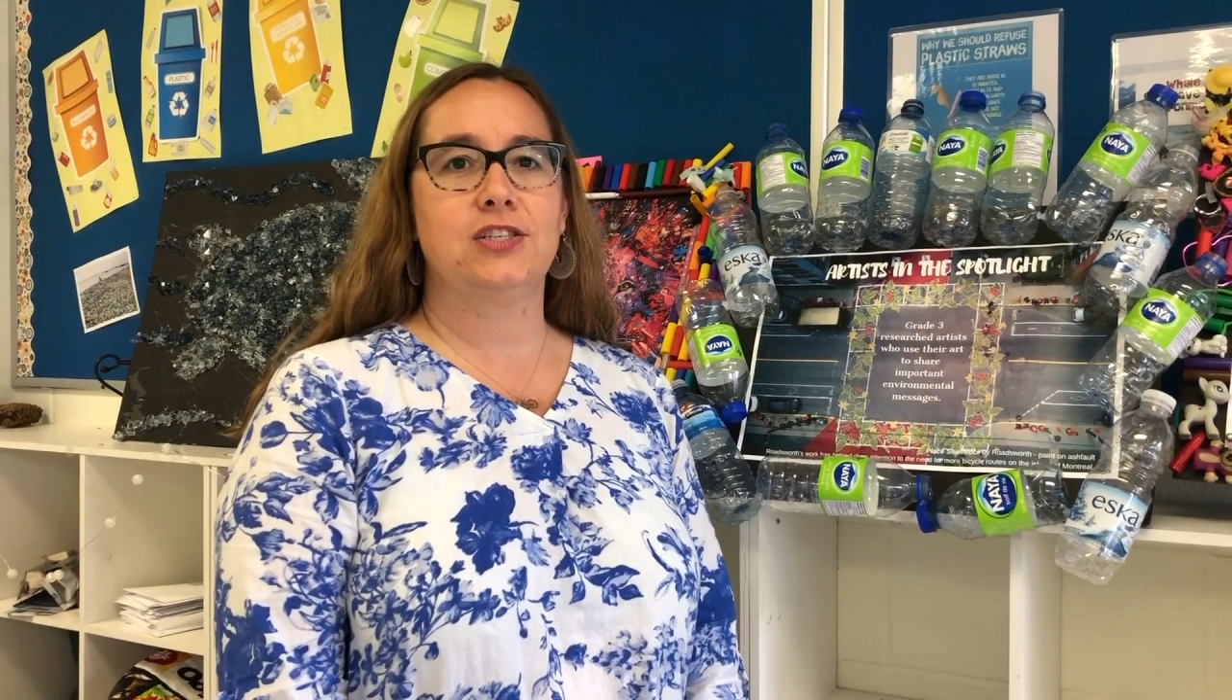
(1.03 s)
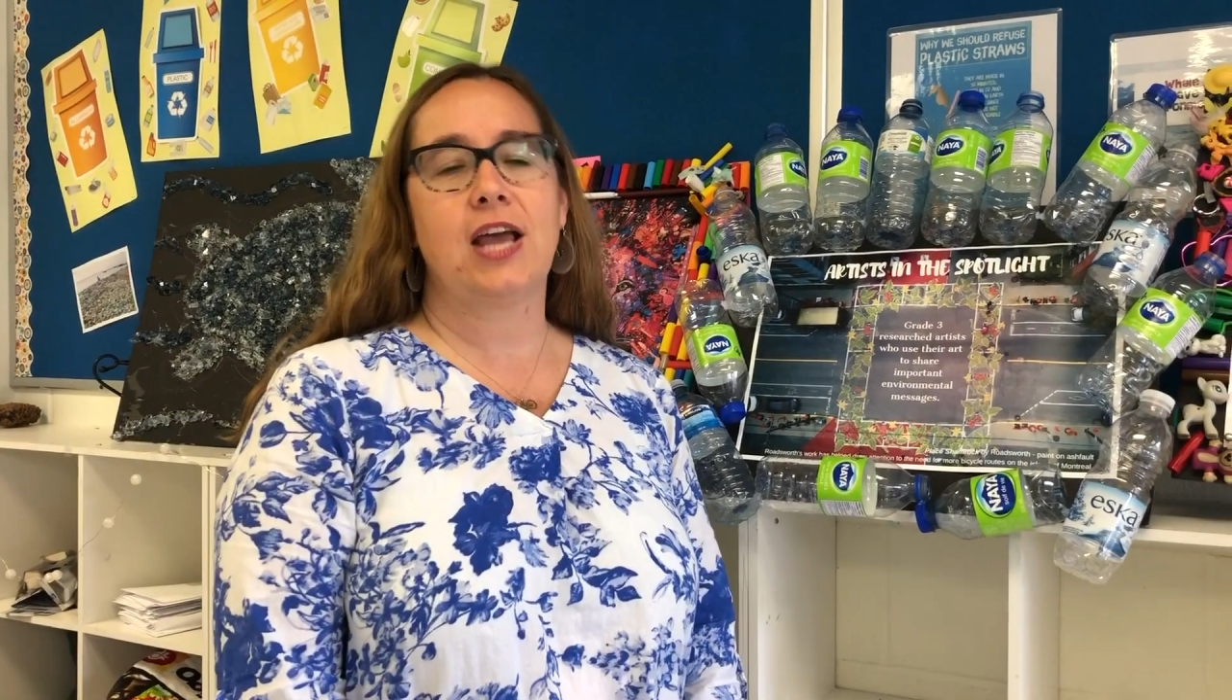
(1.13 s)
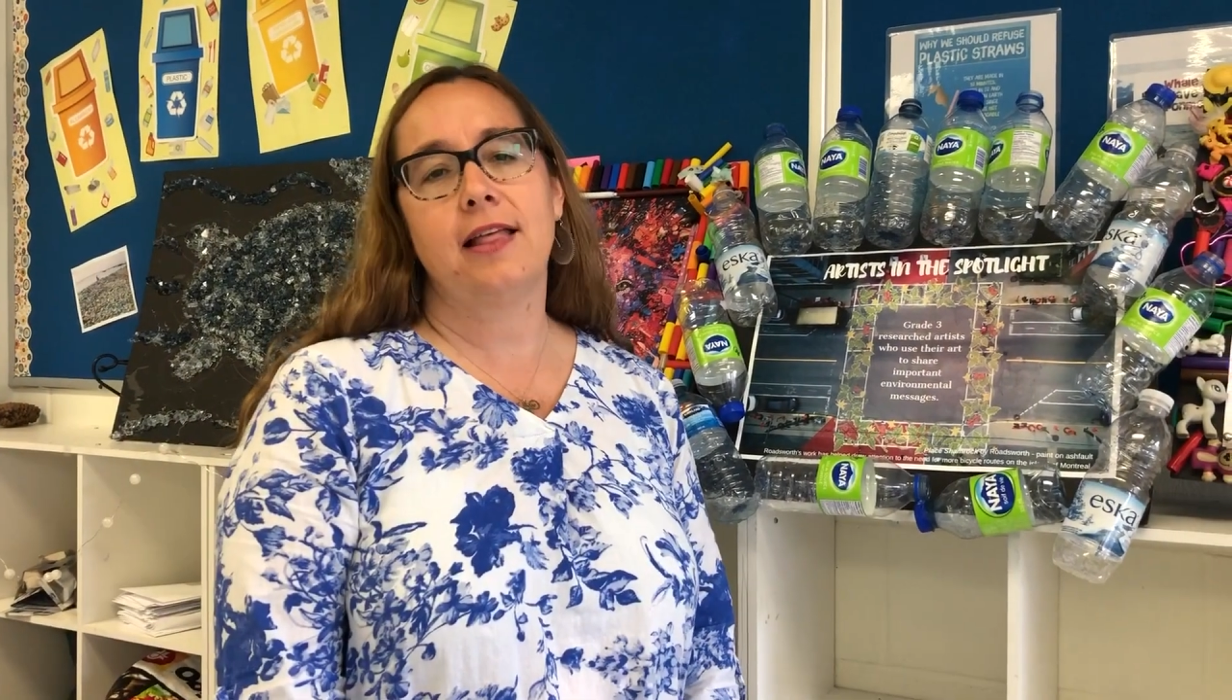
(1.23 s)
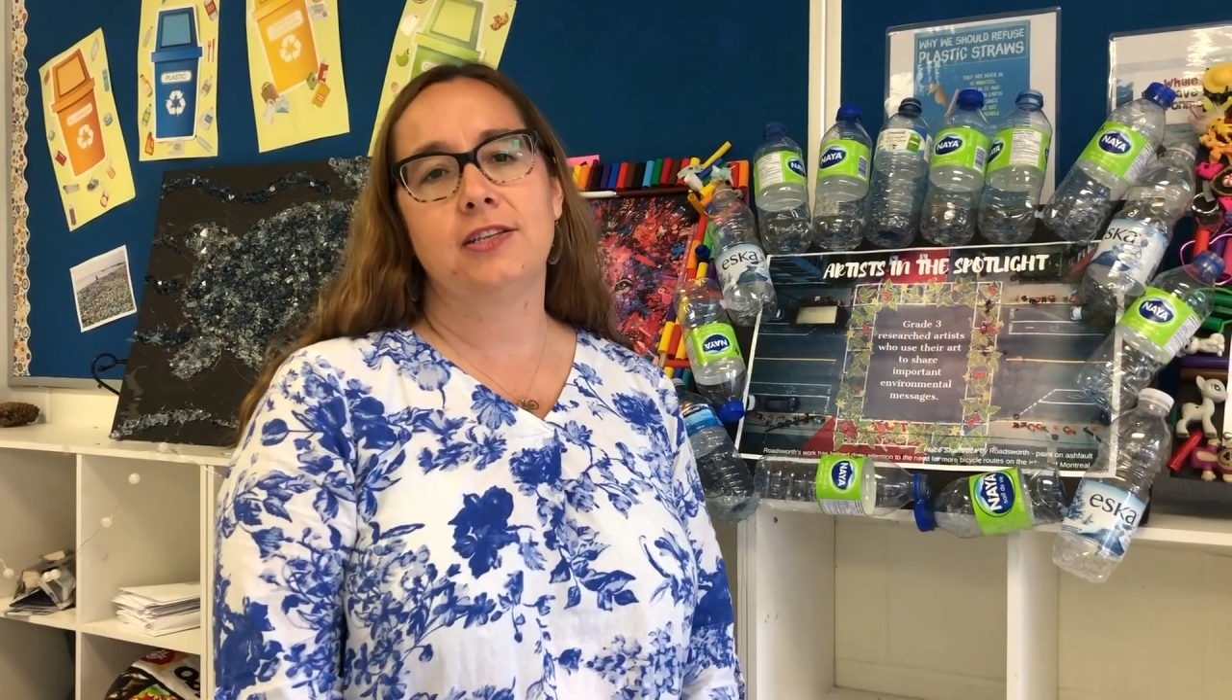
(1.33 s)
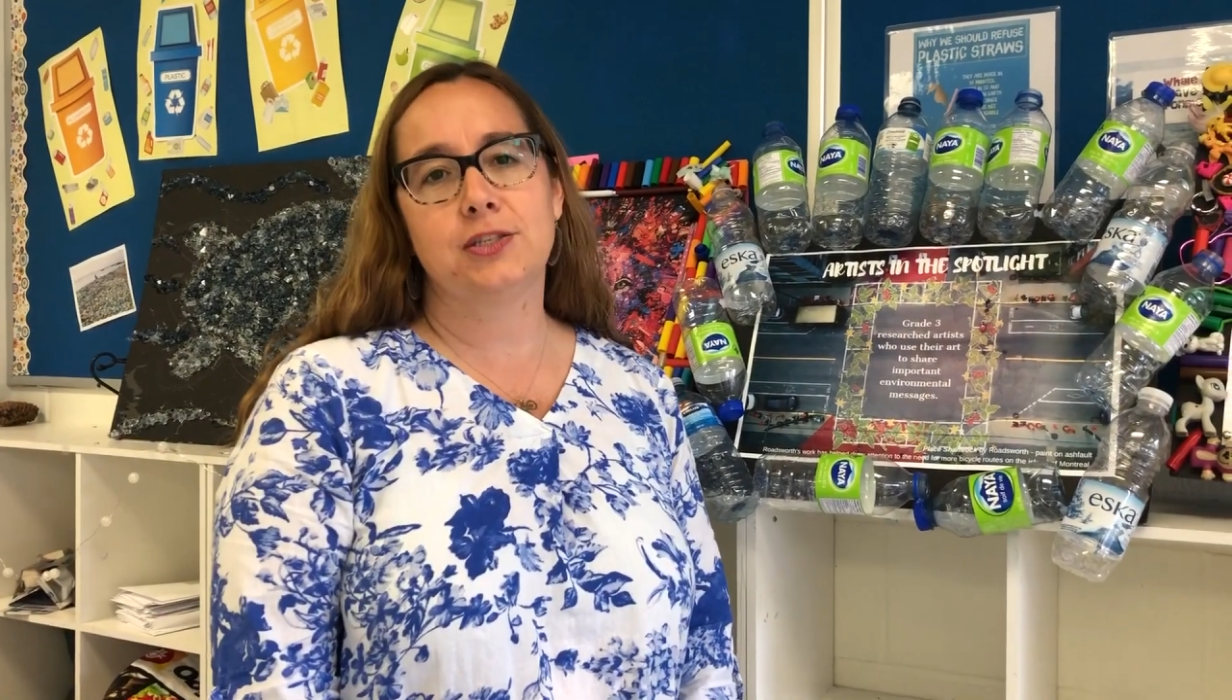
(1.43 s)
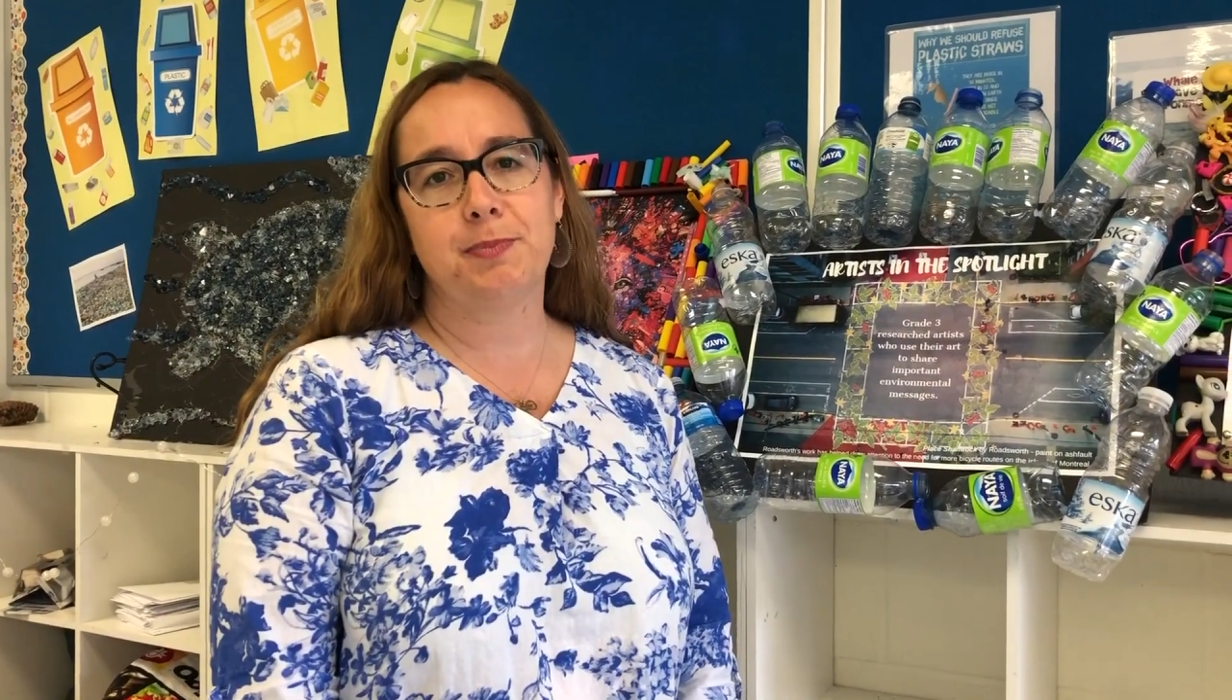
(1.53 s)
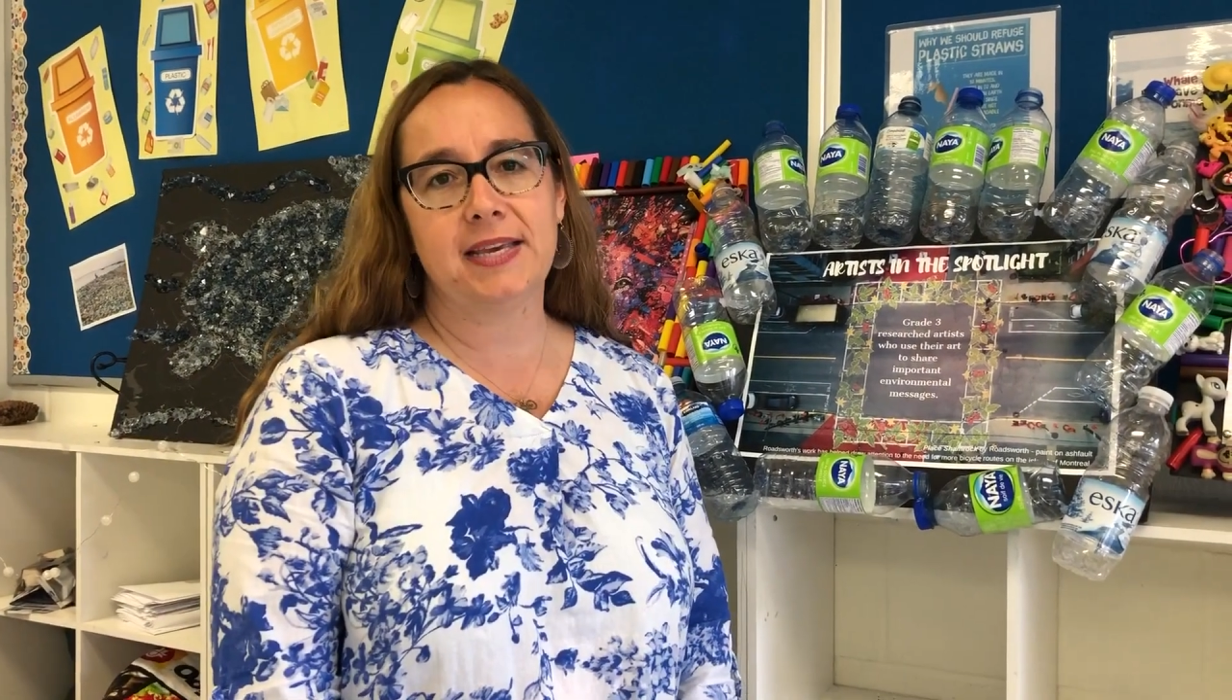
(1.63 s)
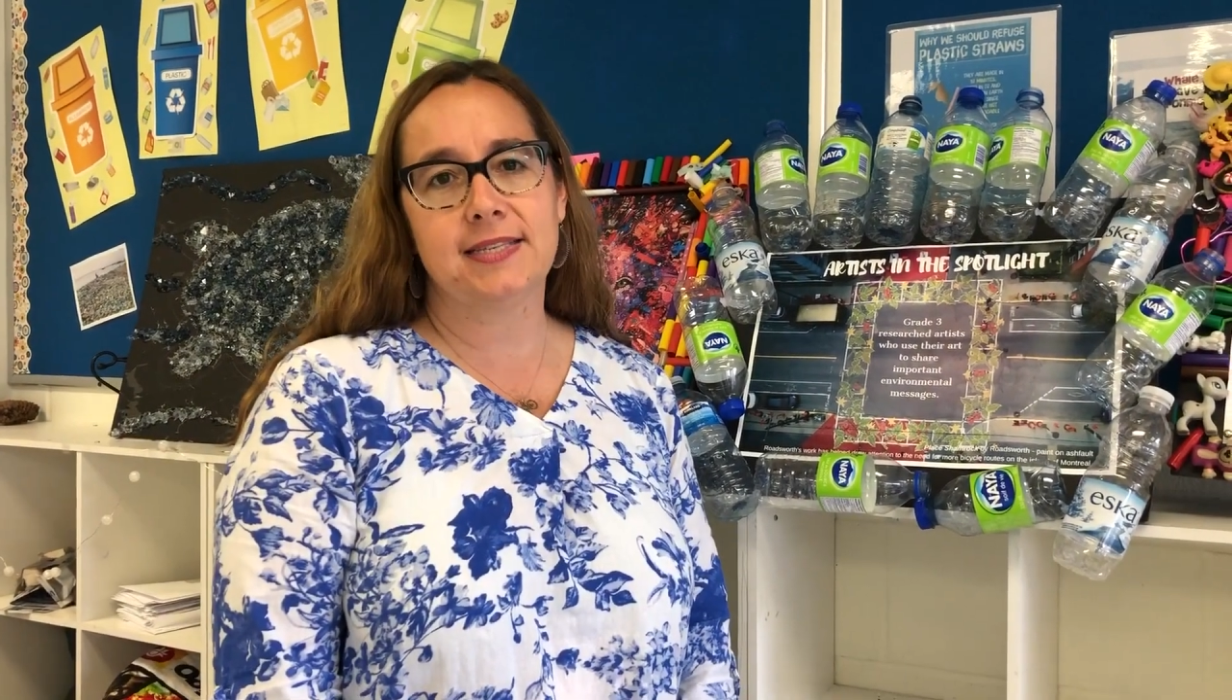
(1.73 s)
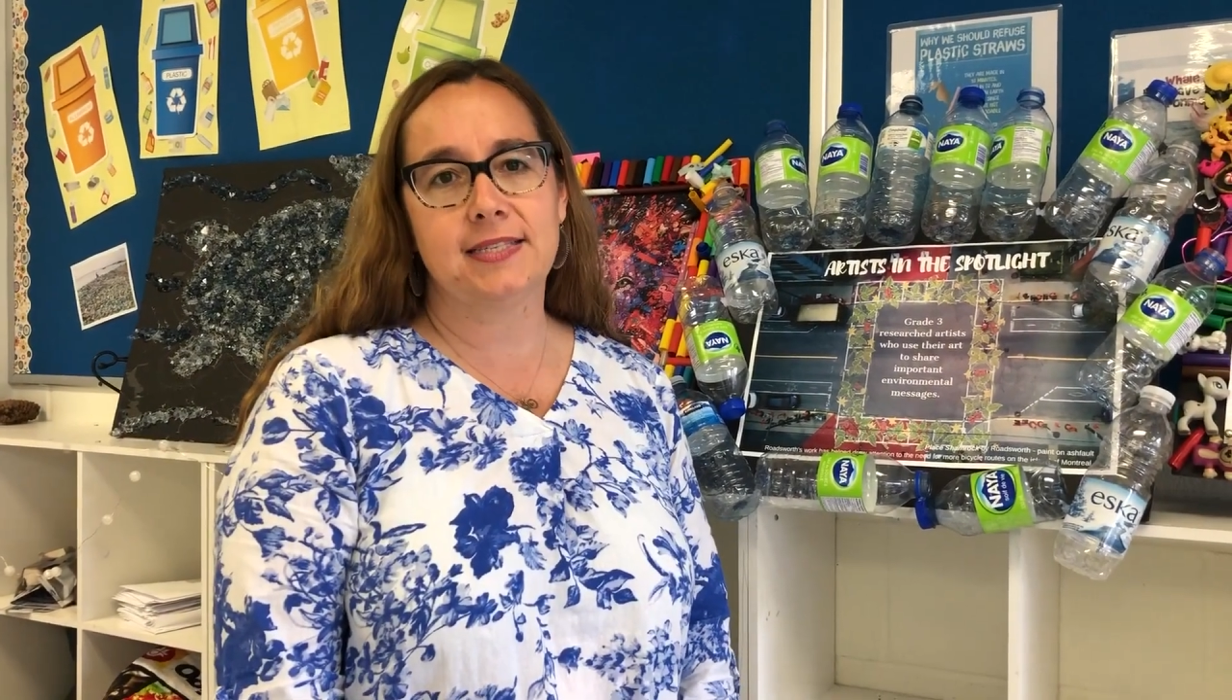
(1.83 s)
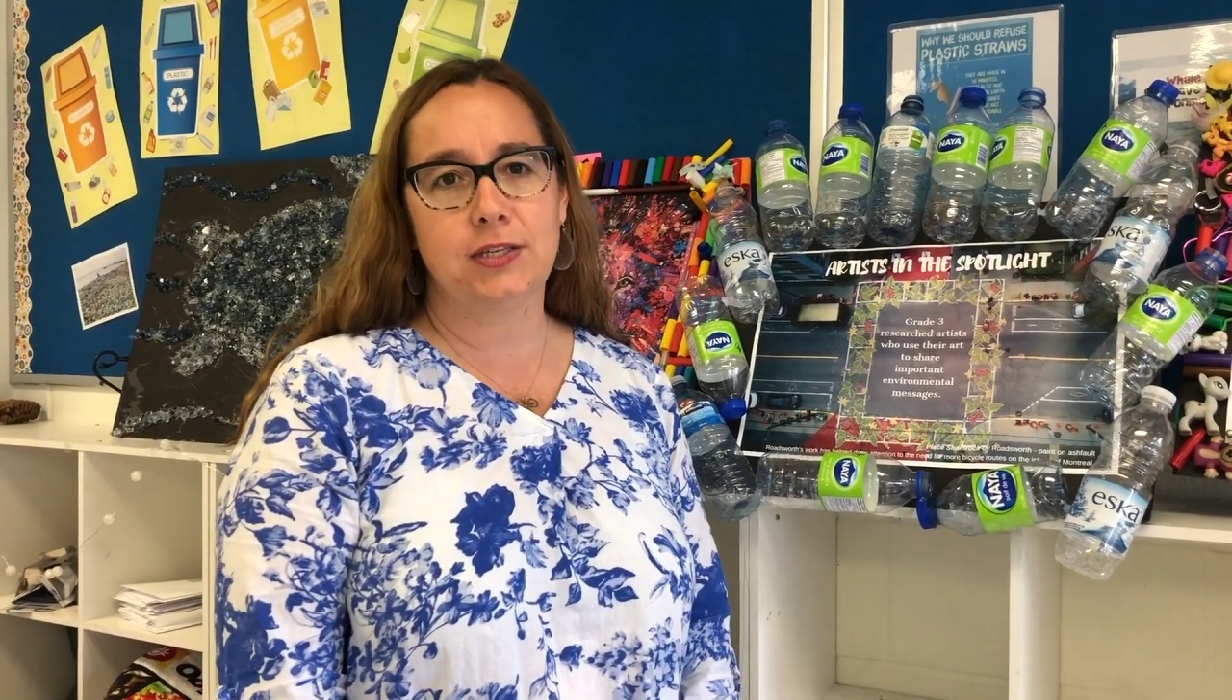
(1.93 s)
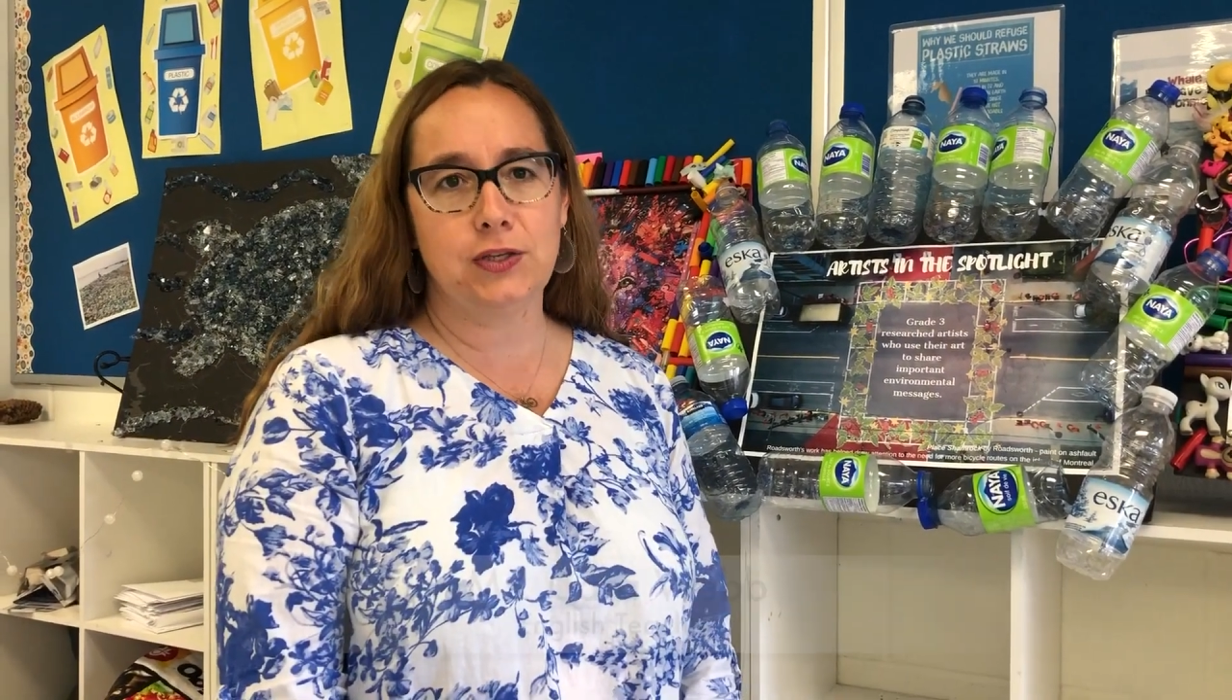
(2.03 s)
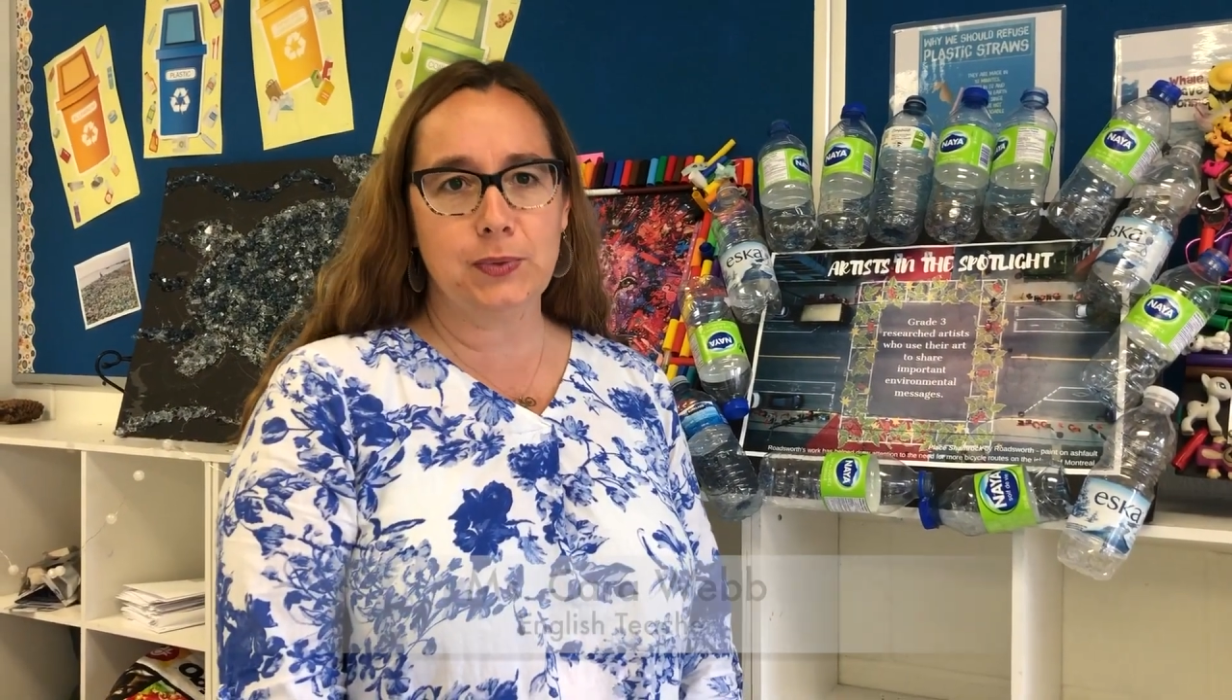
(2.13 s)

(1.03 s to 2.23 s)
challenge-based